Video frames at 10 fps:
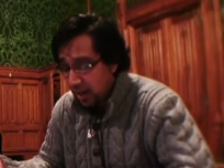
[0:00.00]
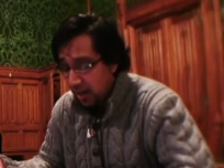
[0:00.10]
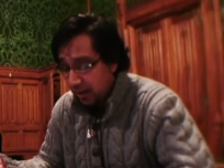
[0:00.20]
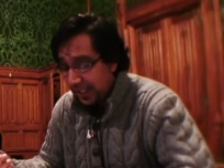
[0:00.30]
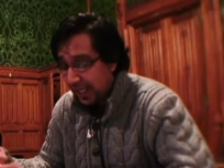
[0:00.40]

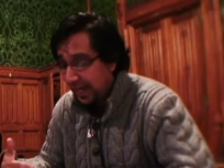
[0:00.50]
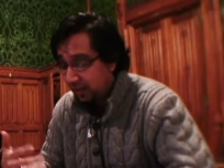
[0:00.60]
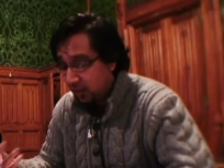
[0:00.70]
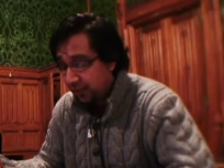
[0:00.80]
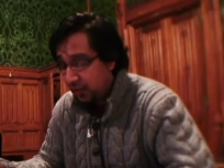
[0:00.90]
Uh, he had
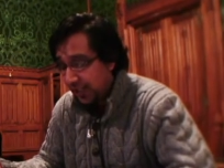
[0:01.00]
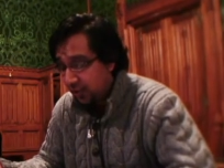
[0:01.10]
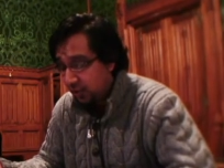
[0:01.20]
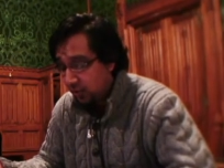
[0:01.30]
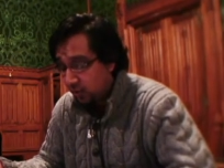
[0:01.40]

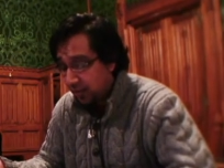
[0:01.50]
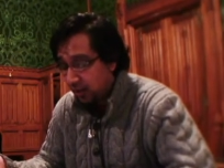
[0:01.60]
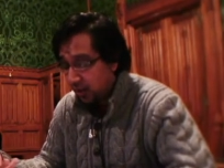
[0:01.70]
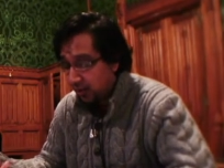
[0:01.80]
conversations with a,